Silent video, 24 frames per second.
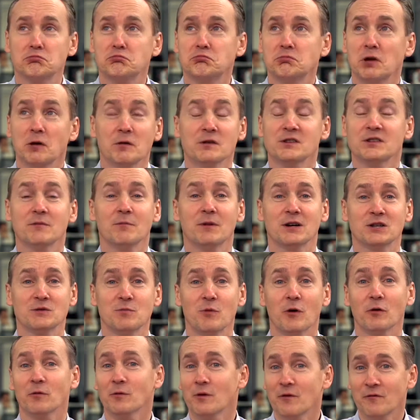there isn't much
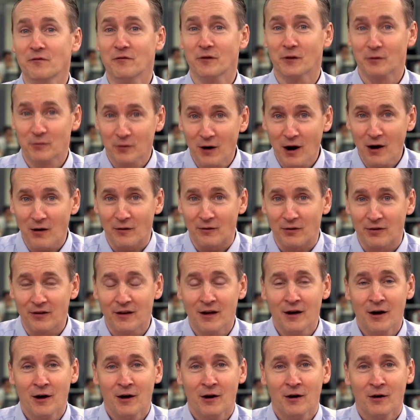more room for growth.
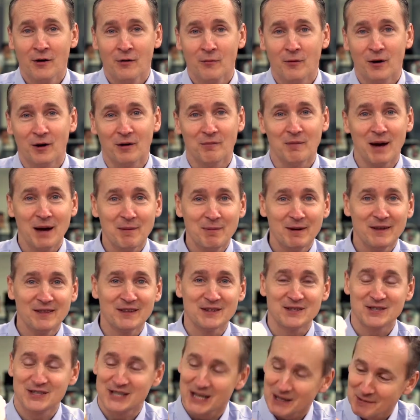Well, it may be the
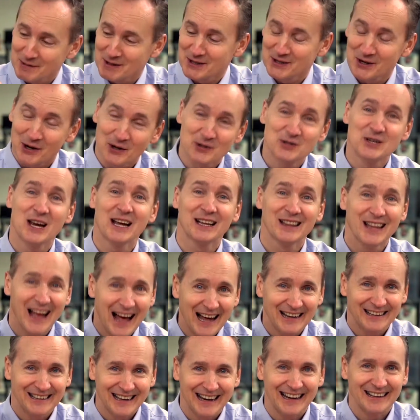cinnamon dolce
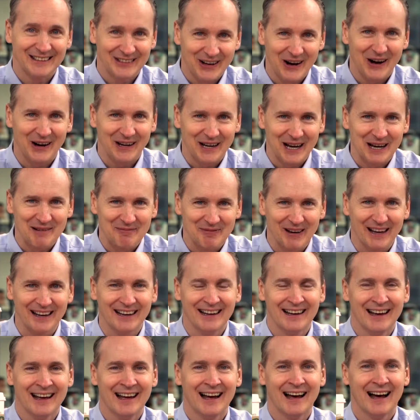latte talking, but
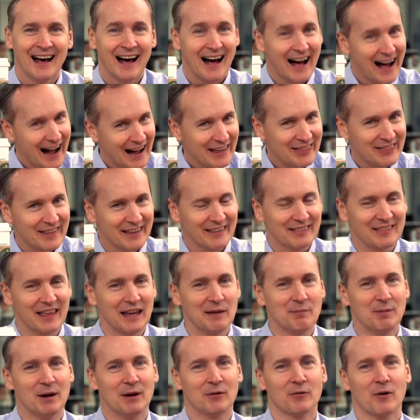I think
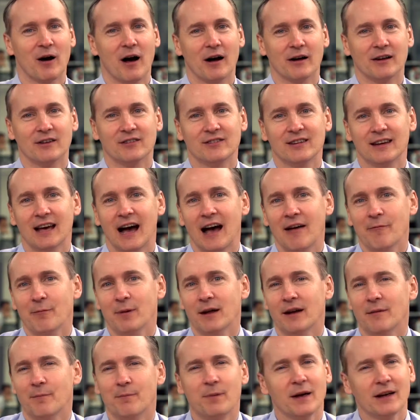they'd be wrong. You see, I've
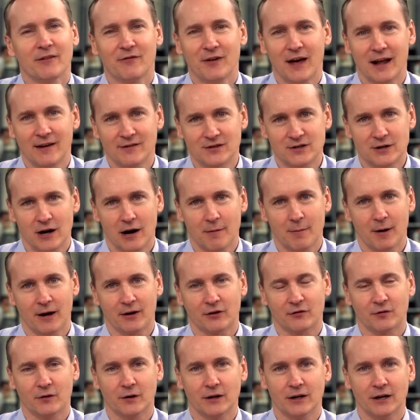been a big fan of
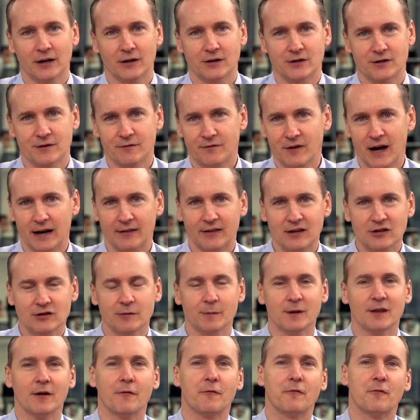Starbucks for years. In fact, this will
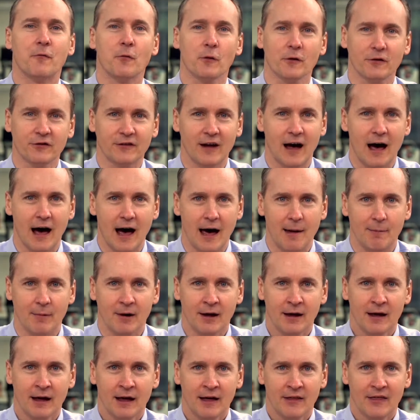be the 4th time
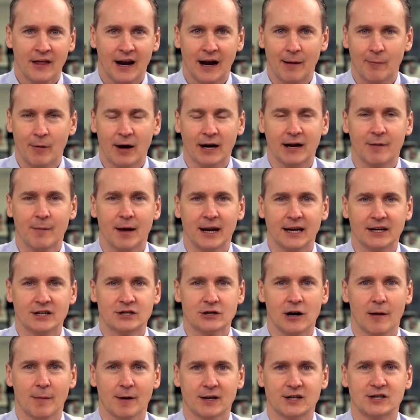that I'm recommending
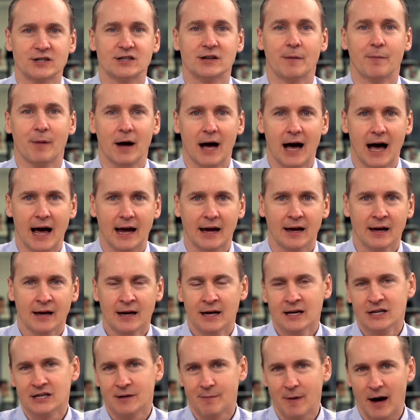Starbucks as a buy
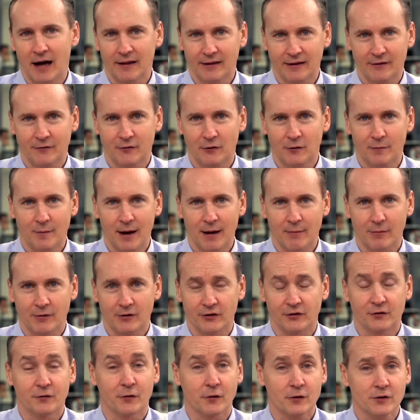to Motley Fool
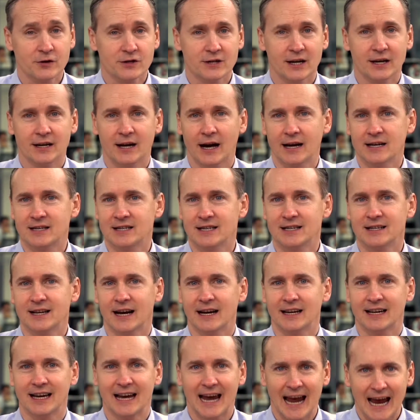members. First, in
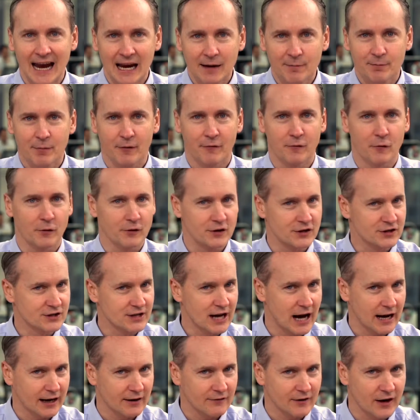1998, before the
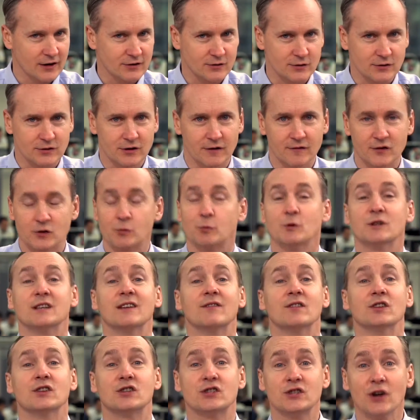Stock Advisor service was
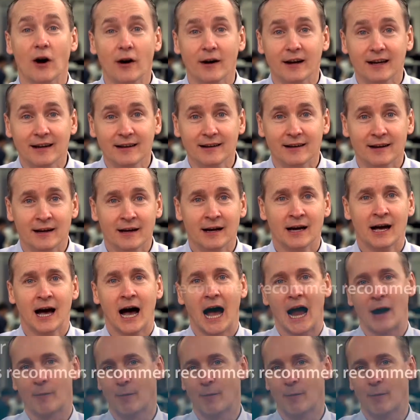even started, I